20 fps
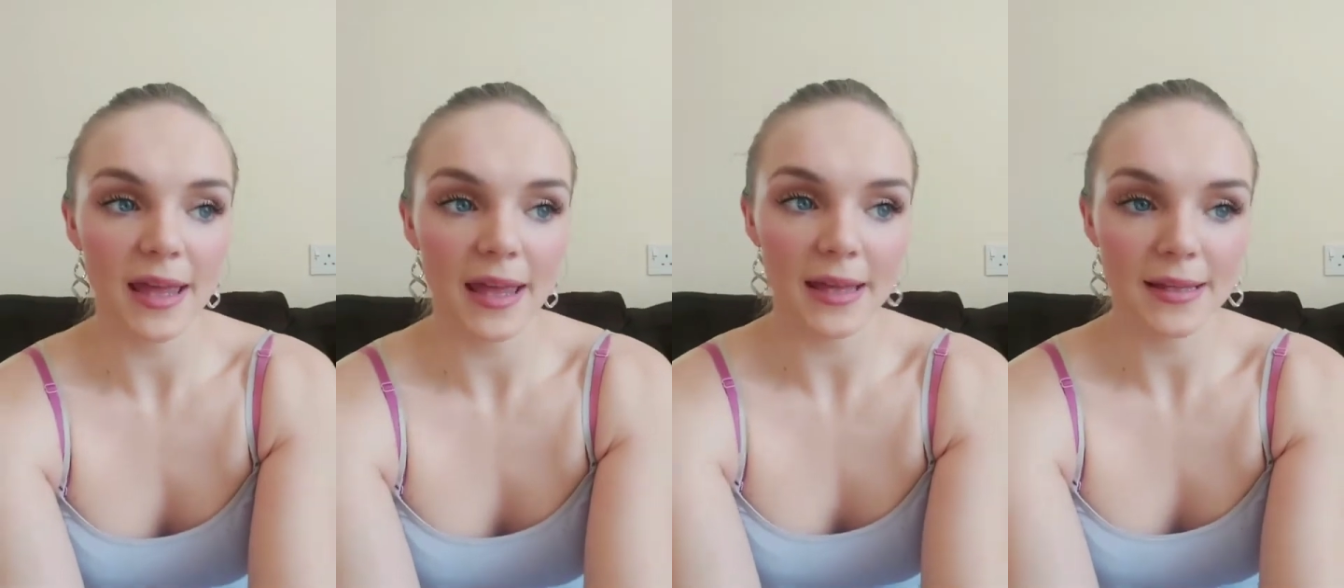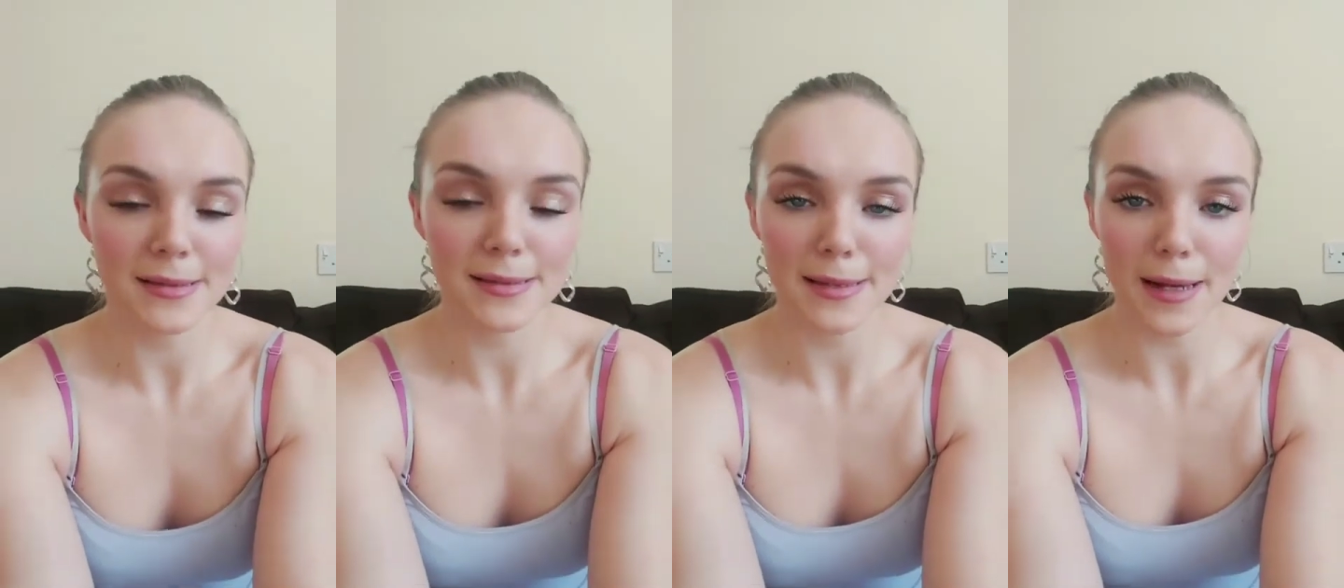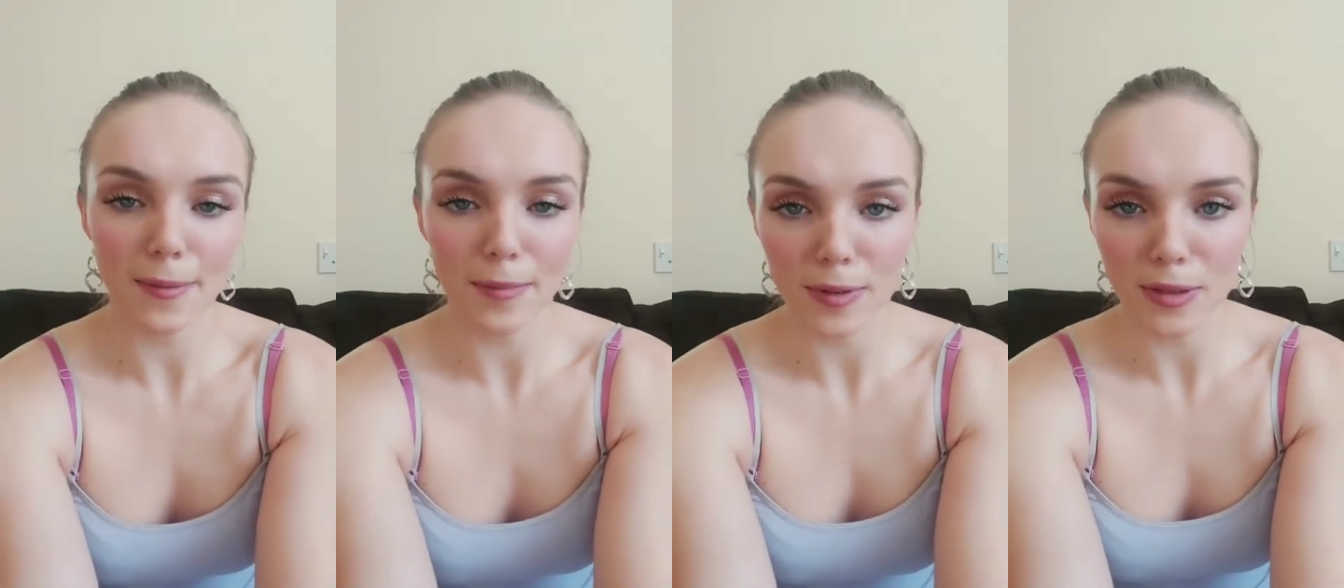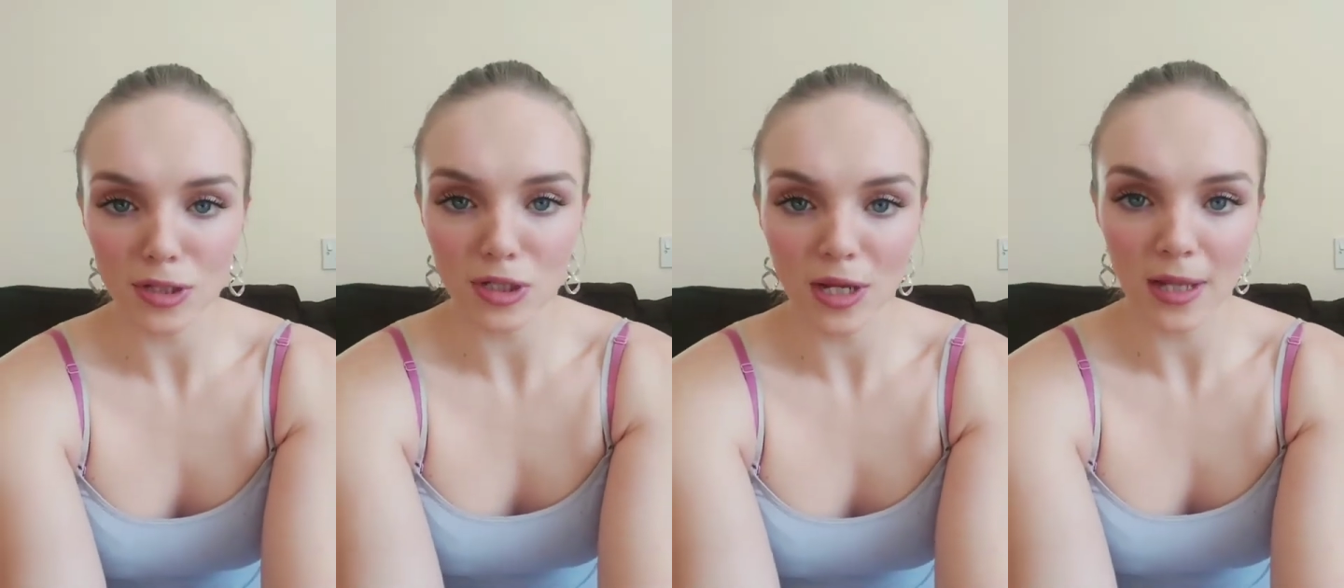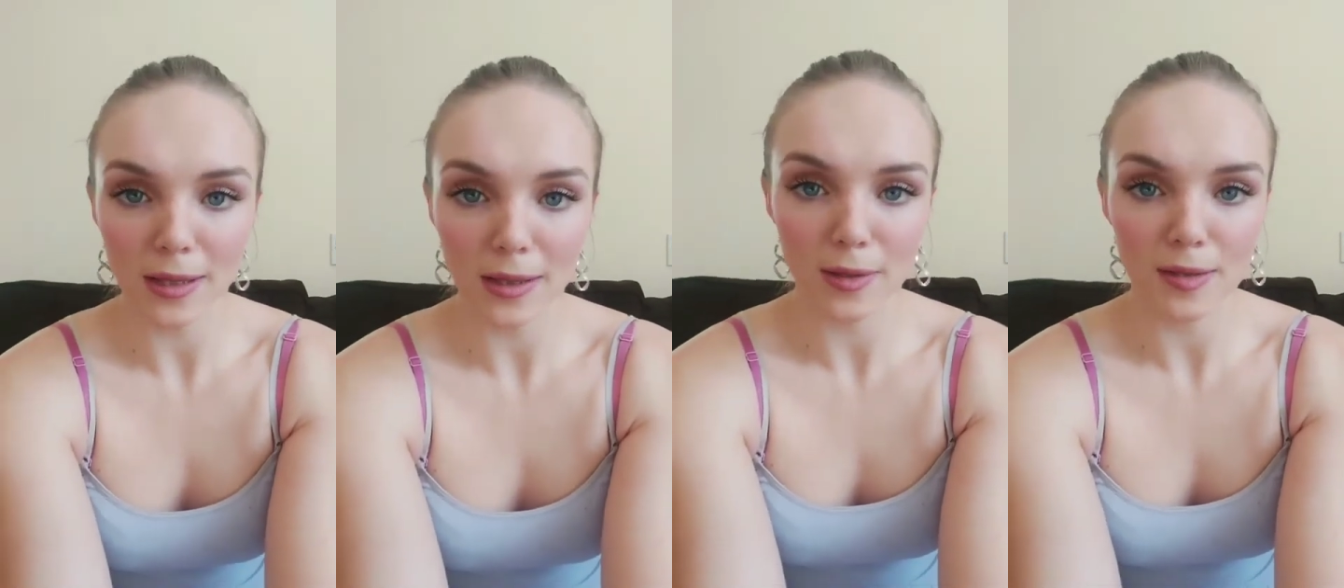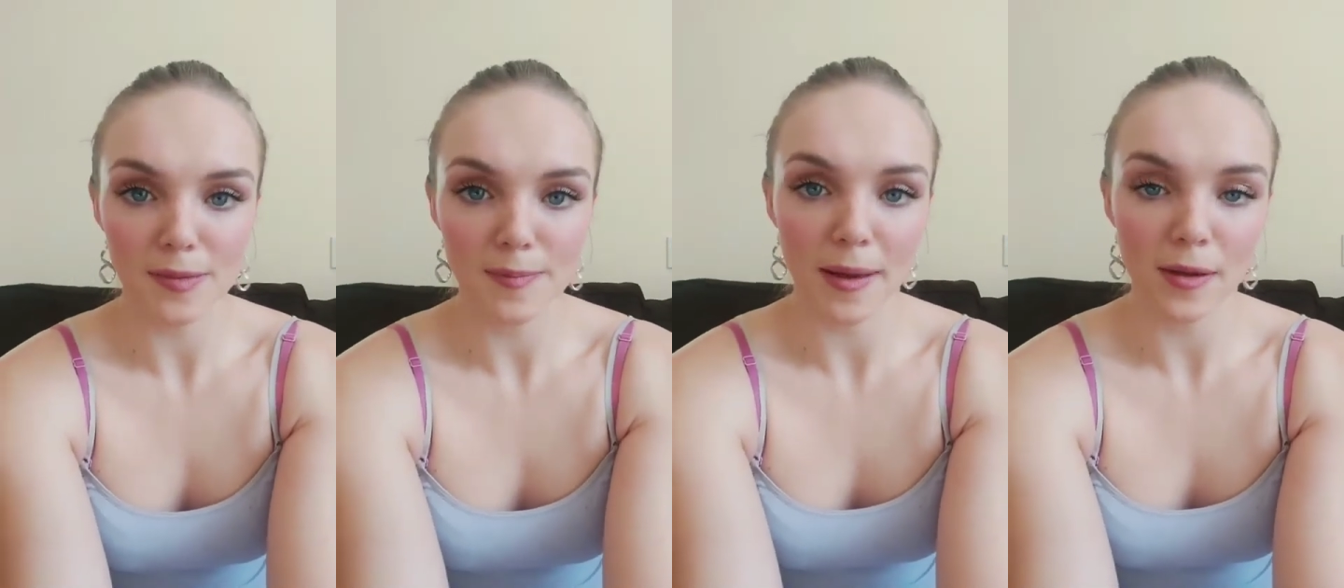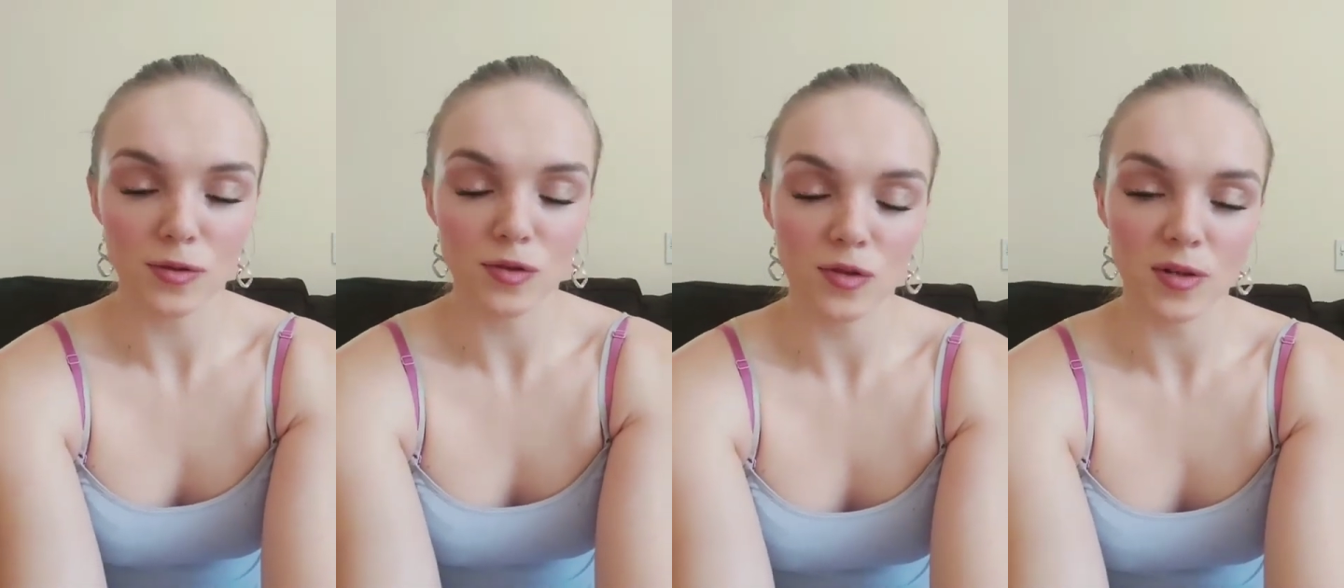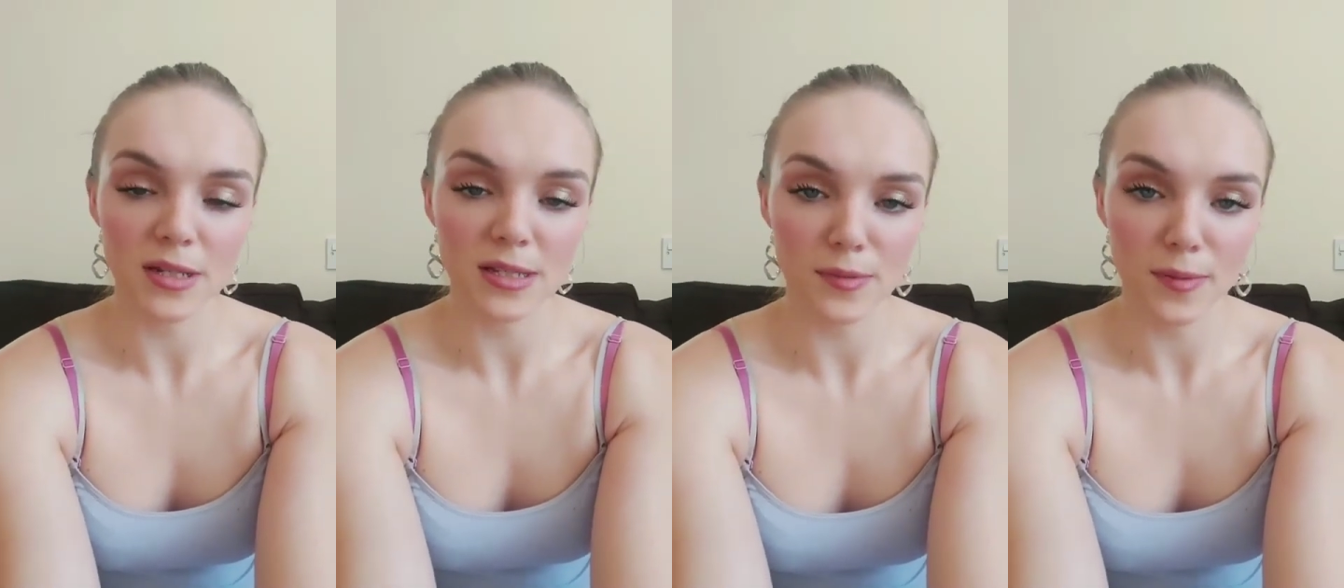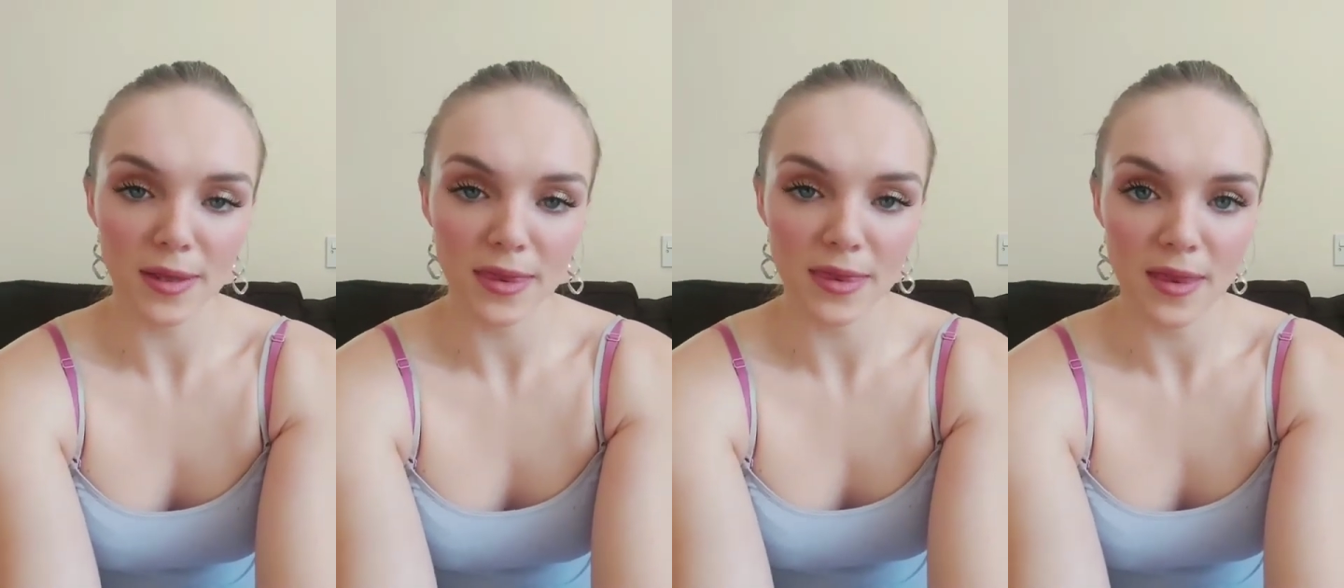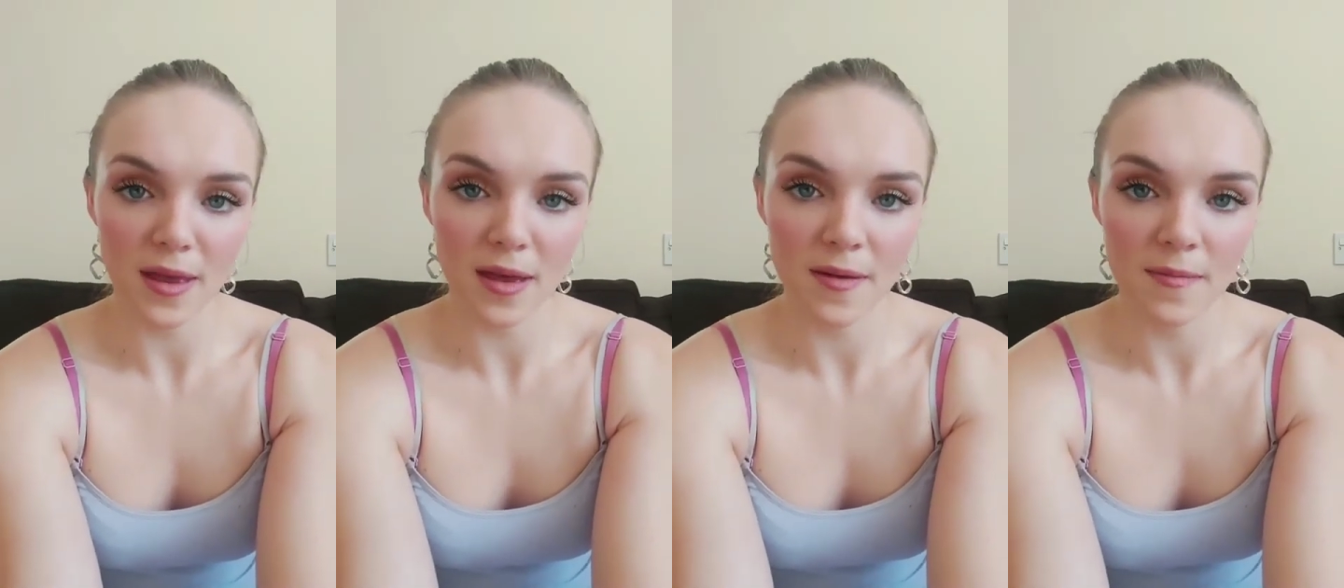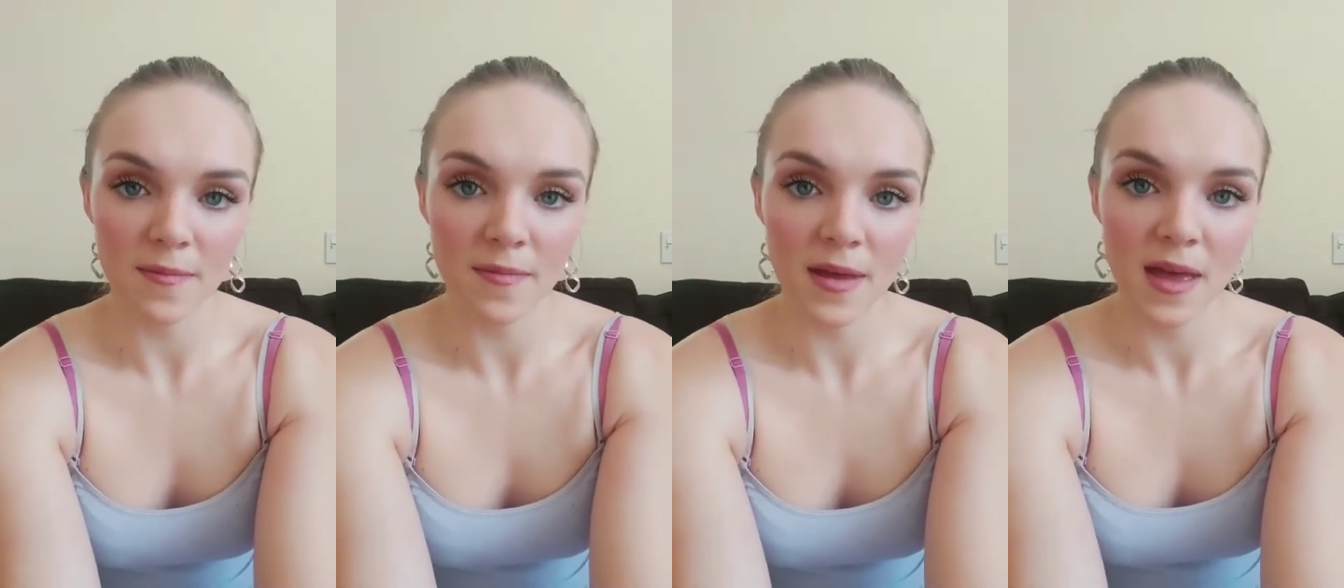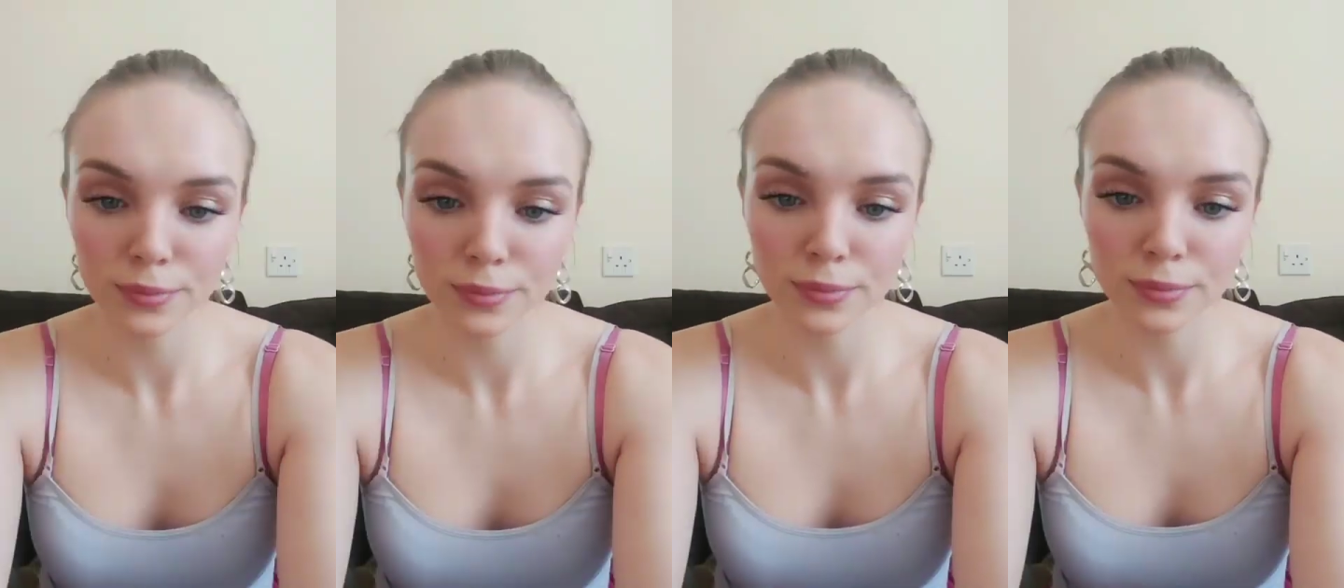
establishing those boundaries with them.